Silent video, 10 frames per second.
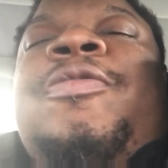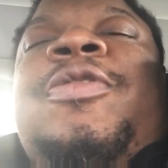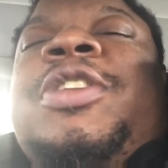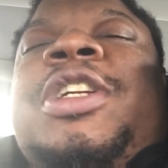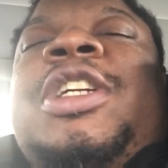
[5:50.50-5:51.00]

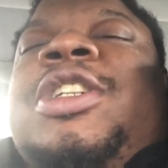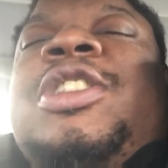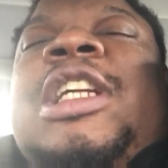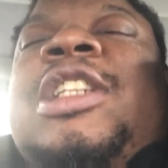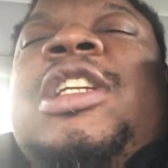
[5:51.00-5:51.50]
for
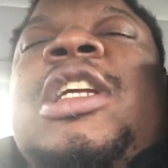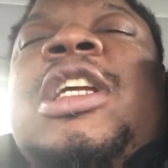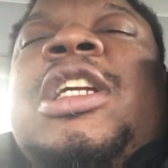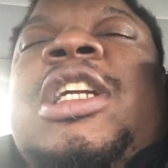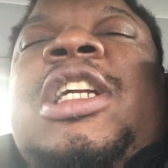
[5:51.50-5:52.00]
years. That's
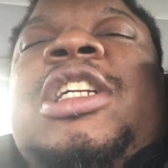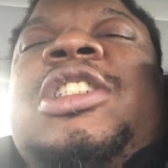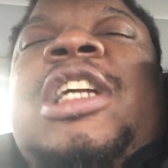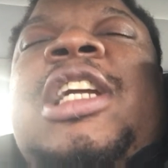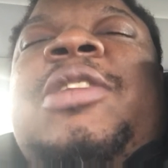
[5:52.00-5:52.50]

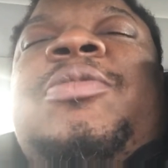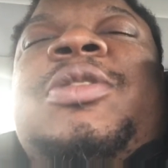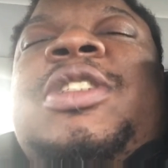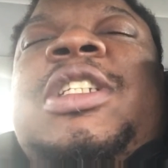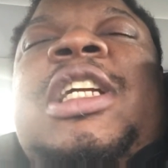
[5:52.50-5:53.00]
King James
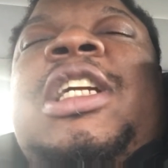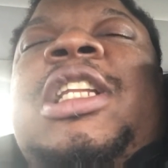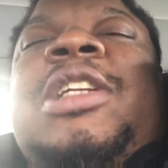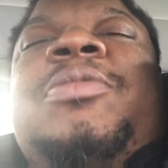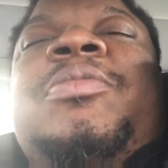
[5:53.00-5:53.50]
was in
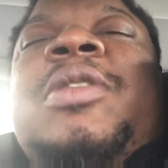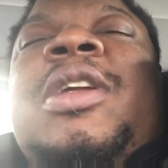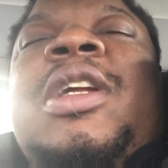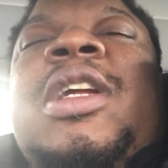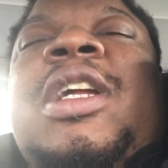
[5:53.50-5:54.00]
England,
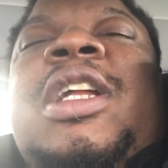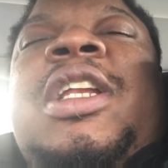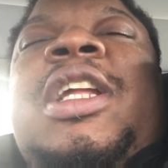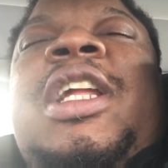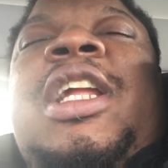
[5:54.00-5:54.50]

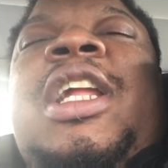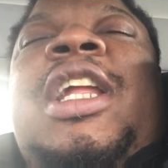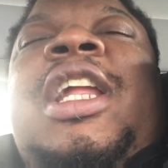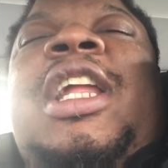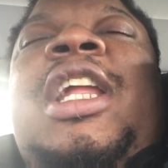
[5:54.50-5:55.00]
and
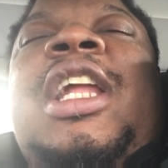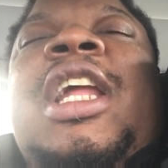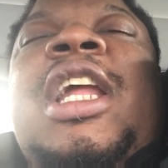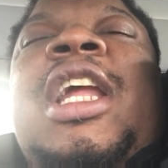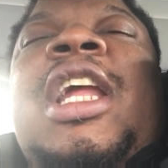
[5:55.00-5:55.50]
he
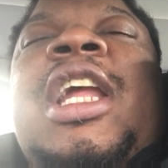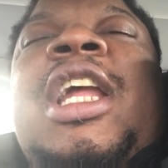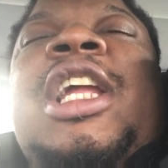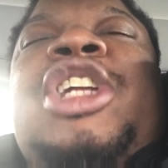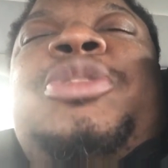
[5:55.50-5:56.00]

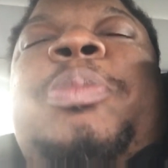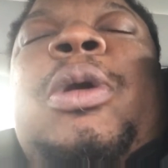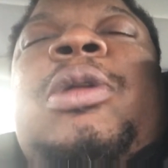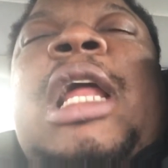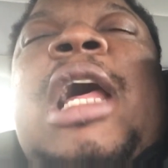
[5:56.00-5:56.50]

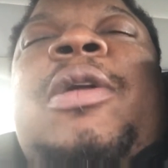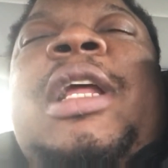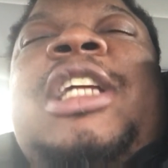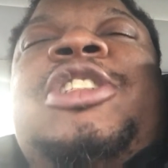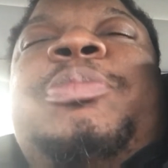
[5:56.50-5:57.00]
spoke how
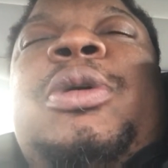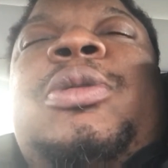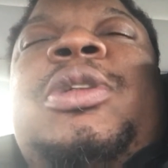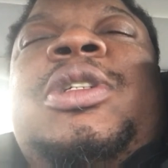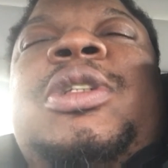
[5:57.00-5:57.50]
they
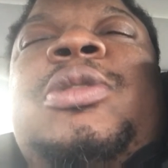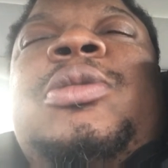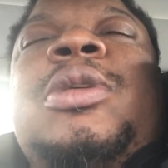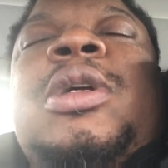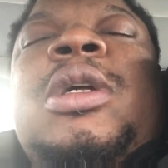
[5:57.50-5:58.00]
spoke.
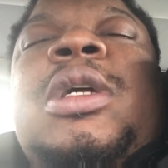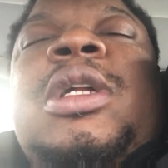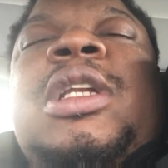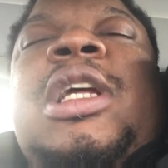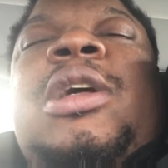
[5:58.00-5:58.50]
Now
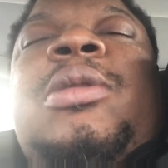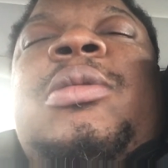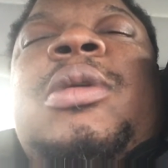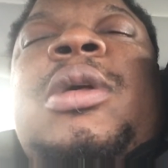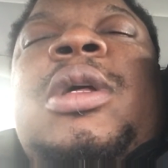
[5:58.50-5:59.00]

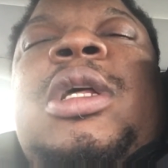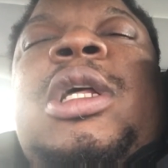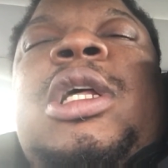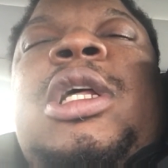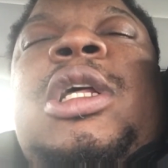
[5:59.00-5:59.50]

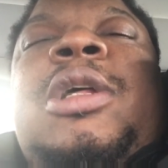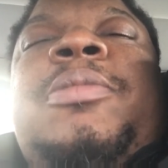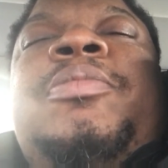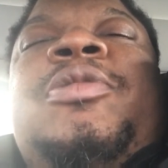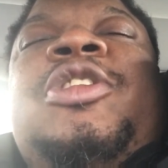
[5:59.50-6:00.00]

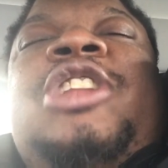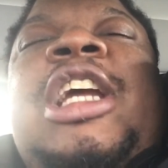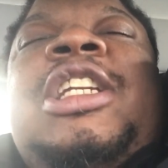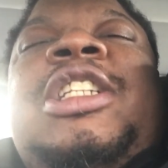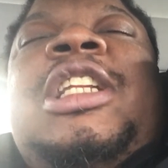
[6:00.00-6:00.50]
the
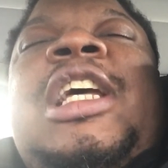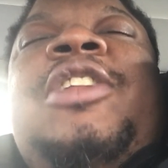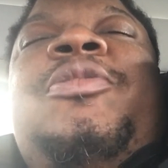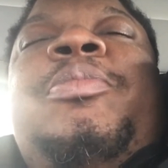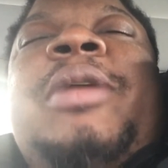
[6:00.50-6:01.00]
changes
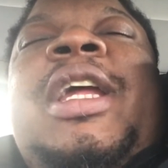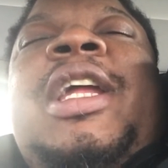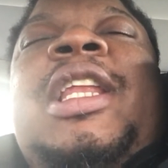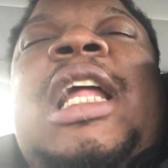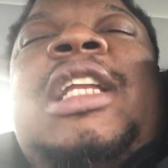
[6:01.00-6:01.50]
that's
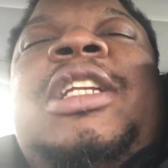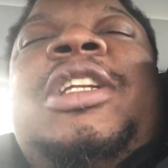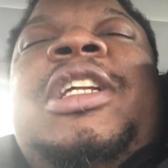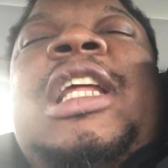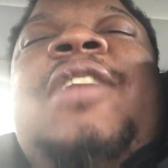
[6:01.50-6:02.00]
made, like the
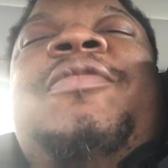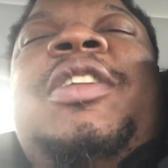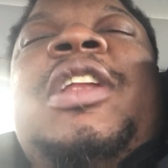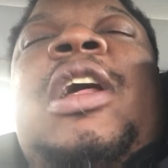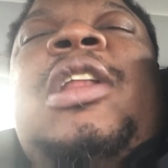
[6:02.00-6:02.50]

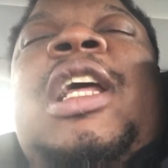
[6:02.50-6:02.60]
NIV and all